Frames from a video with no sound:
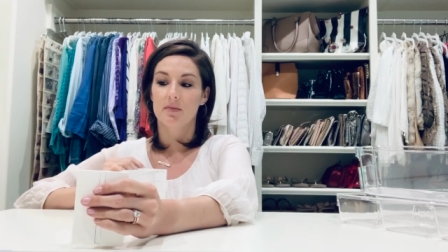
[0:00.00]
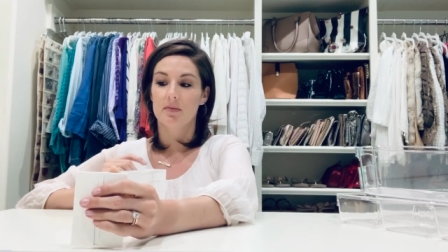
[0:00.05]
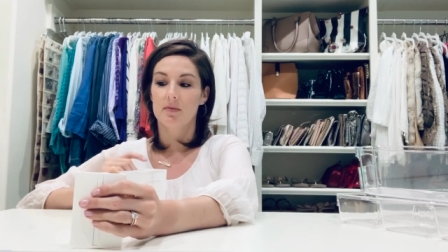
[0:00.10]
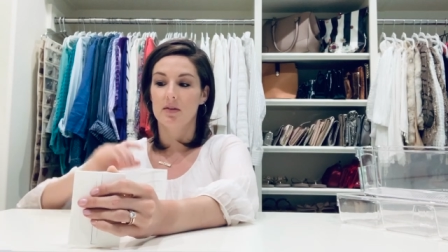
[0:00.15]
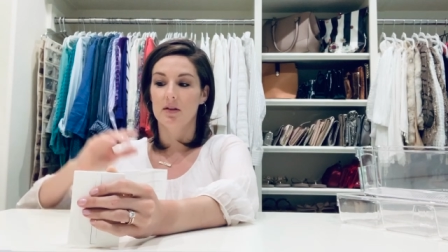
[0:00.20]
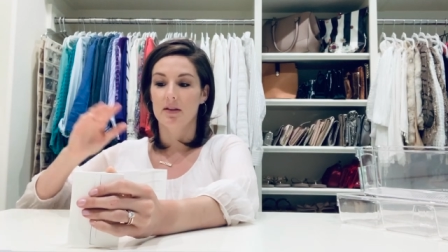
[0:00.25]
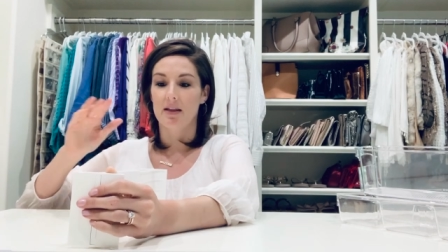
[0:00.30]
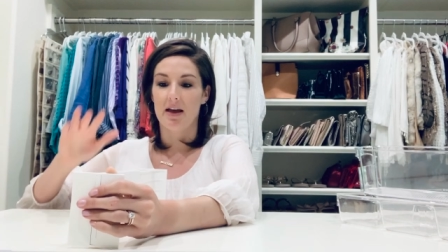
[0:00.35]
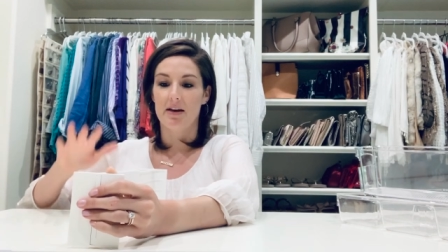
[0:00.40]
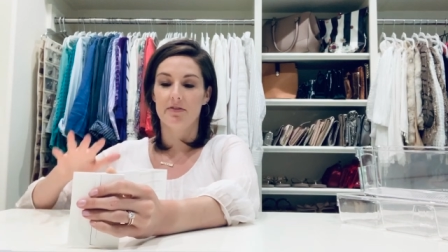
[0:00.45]

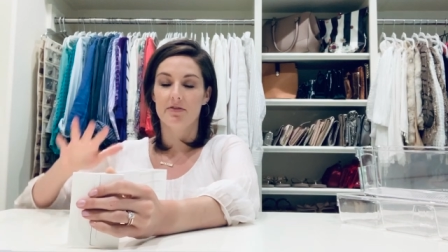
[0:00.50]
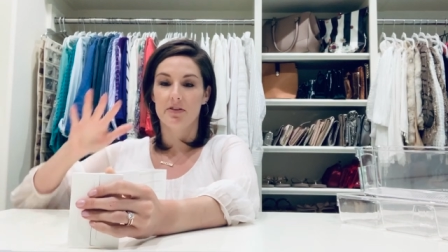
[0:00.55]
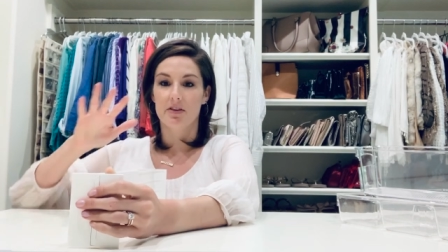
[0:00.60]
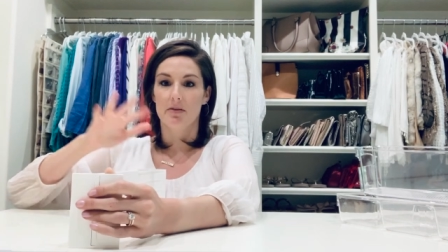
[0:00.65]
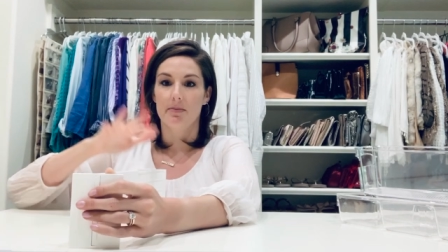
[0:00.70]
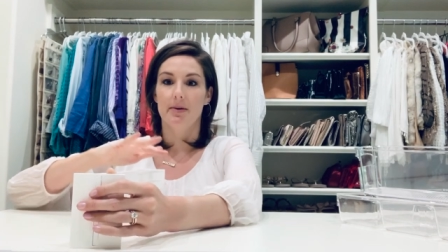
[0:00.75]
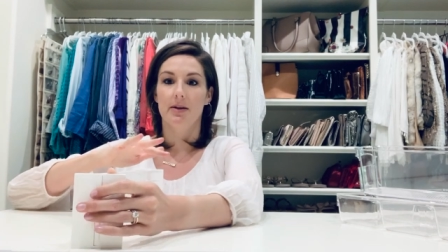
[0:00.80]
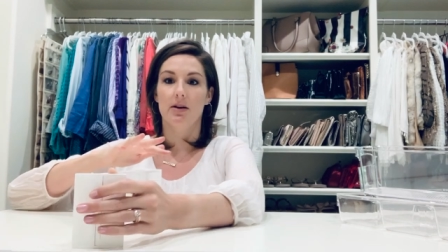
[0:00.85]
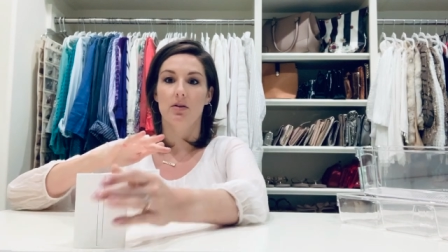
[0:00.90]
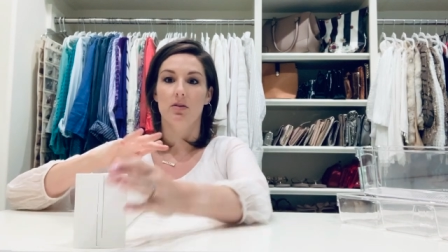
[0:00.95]
the left,
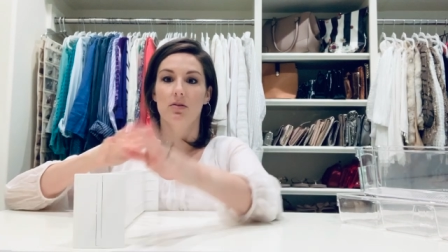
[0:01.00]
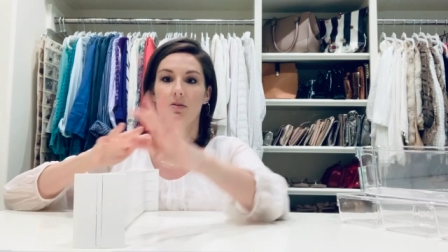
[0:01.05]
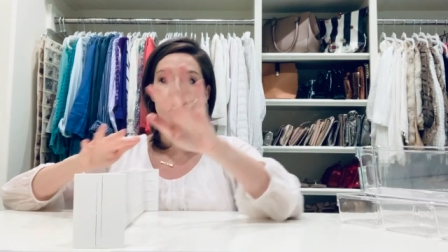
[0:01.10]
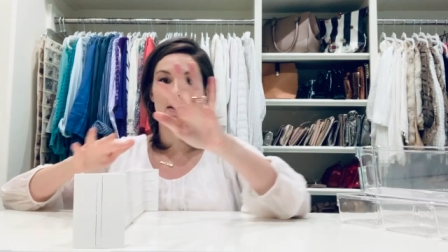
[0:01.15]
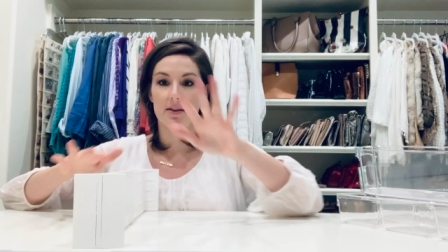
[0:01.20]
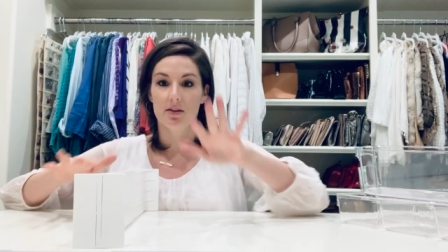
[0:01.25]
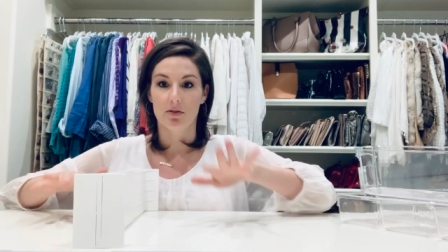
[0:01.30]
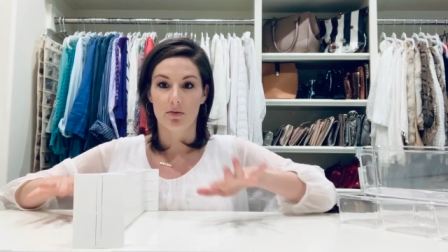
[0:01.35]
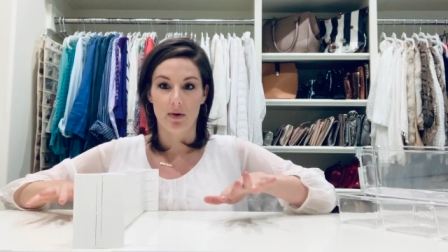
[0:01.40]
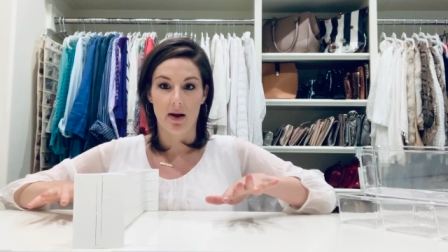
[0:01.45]
the middle,
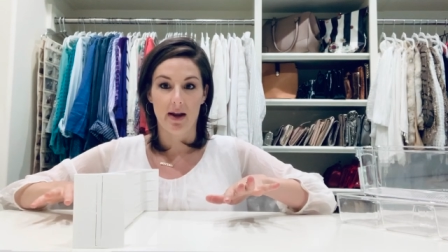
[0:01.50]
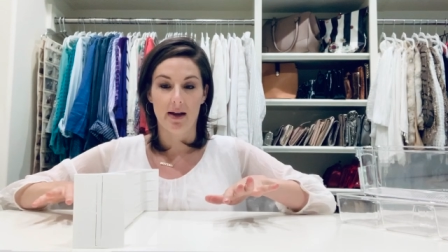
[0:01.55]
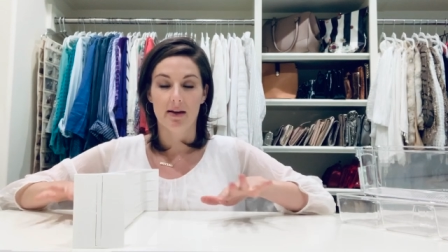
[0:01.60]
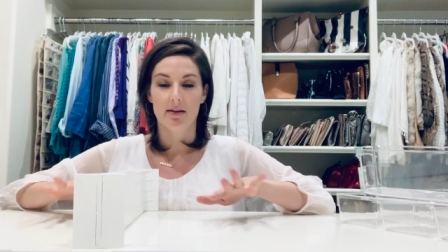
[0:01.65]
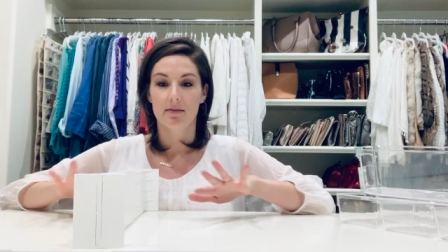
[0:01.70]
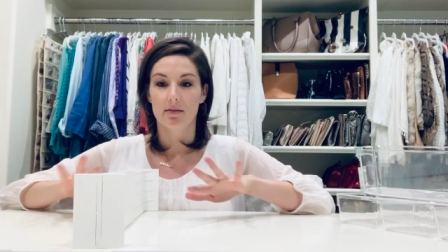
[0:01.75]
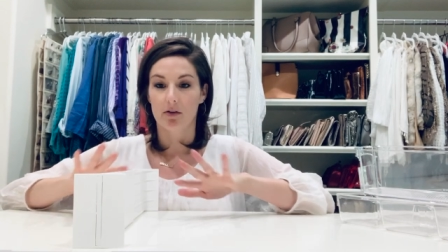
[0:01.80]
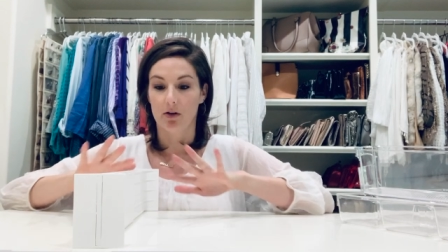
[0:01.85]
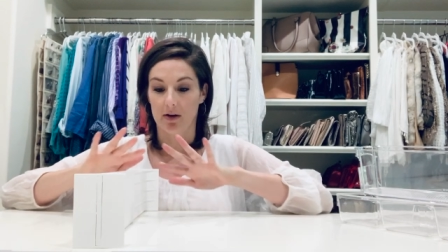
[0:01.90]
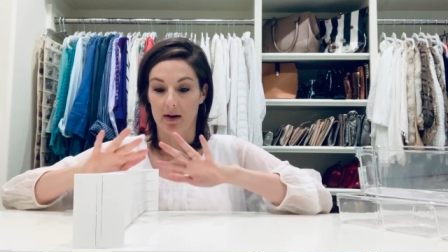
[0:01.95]
and the right,
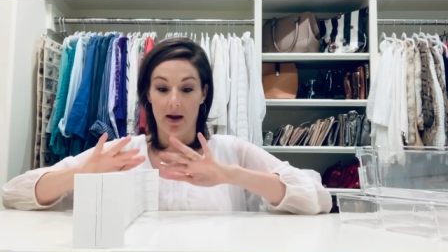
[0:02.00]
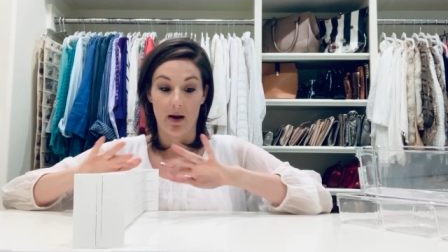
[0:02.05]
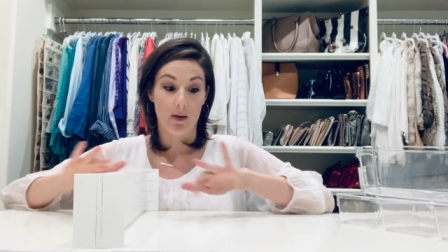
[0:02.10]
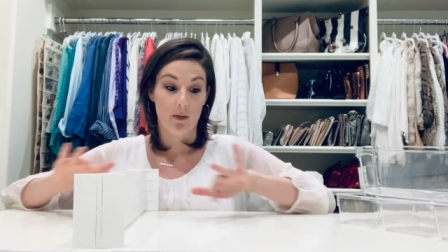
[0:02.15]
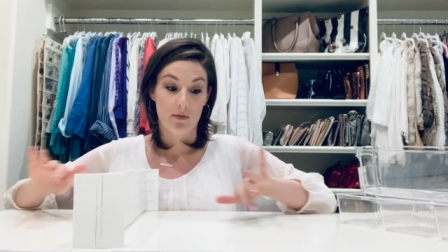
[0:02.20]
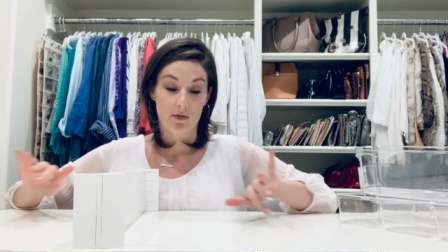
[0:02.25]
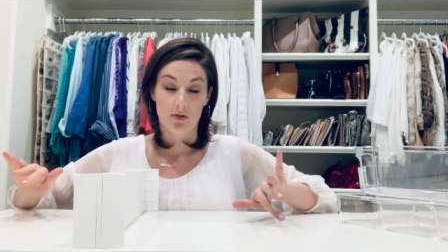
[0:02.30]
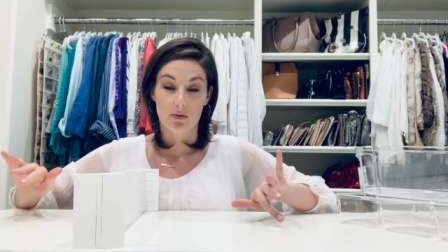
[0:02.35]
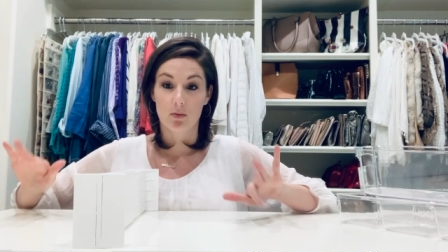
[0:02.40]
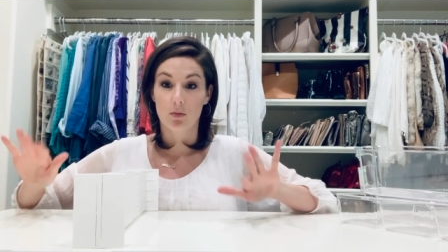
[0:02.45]
or
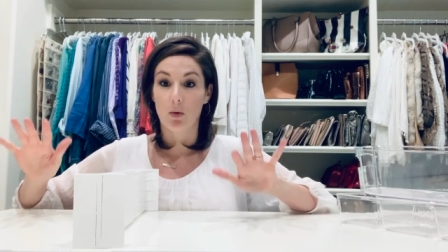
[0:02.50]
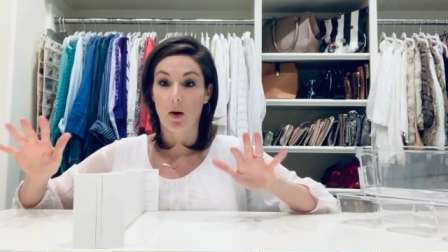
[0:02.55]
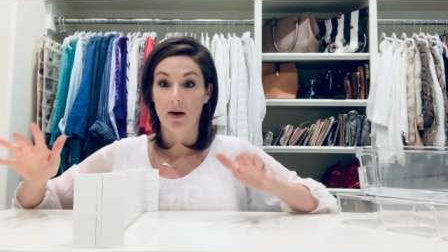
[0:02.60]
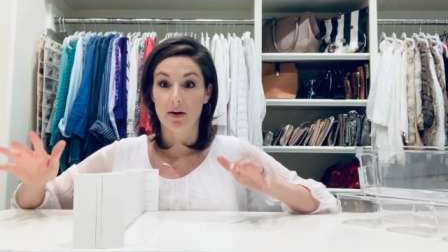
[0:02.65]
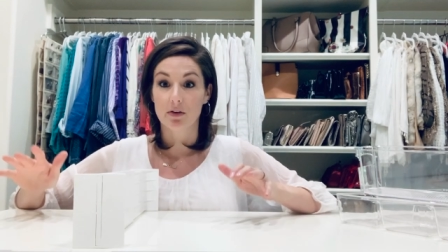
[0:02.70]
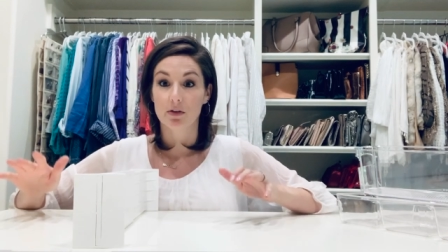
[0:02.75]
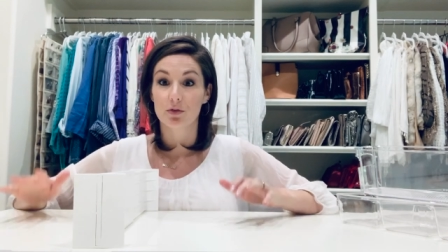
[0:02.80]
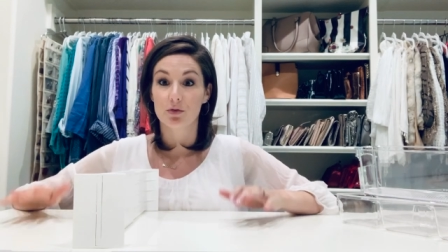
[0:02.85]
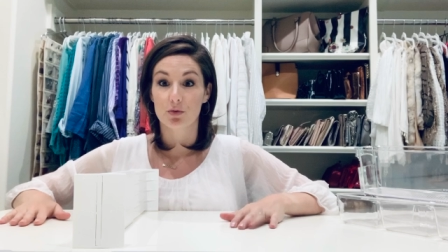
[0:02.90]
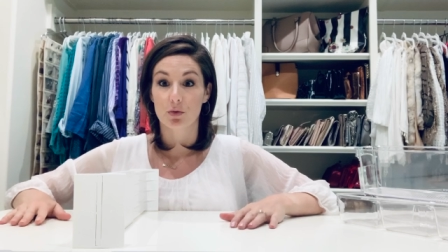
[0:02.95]
however
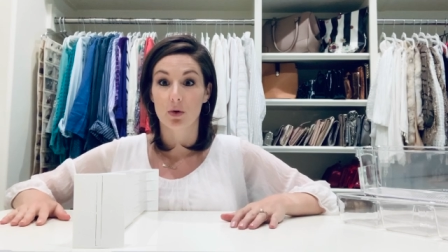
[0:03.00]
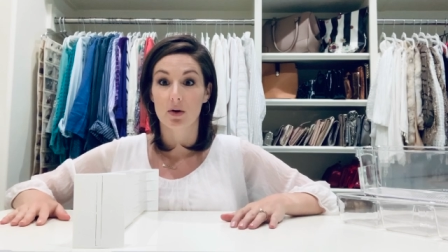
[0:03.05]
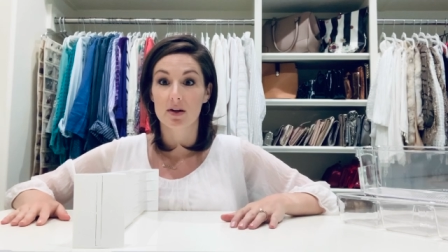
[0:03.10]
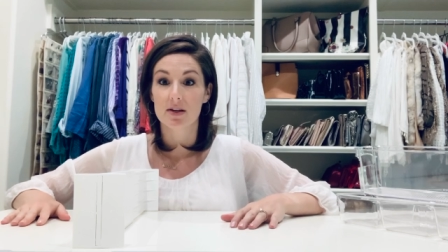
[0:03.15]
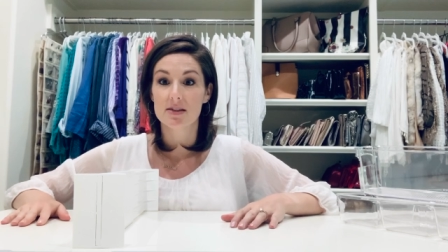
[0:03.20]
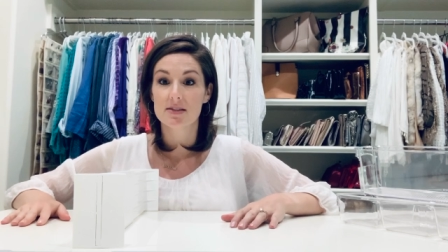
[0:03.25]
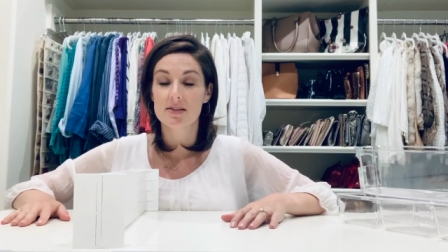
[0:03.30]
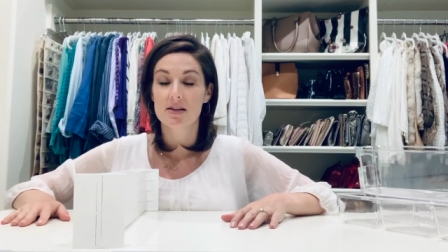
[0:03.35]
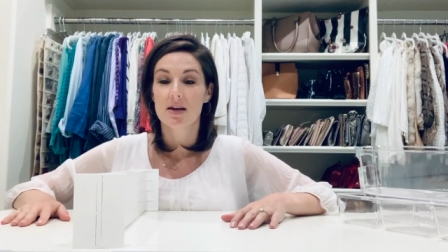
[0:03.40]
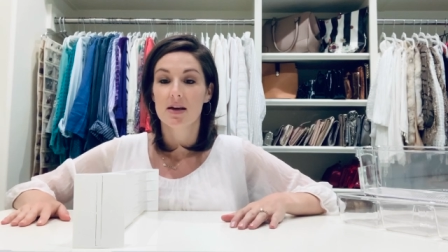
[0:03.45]
wide your drawer
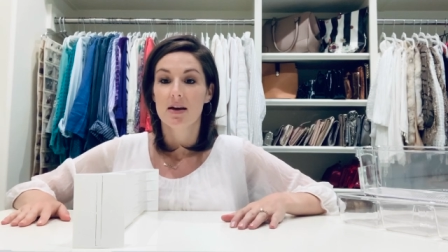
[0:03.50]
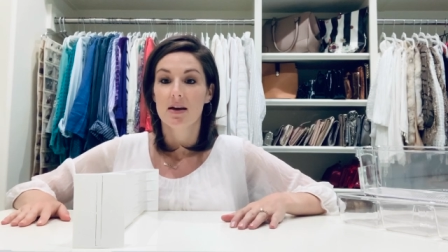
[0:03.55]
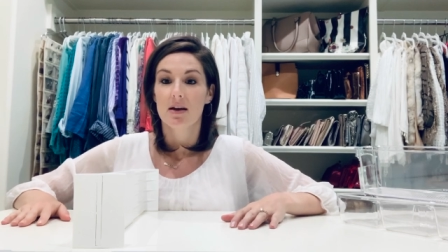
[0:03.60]
is,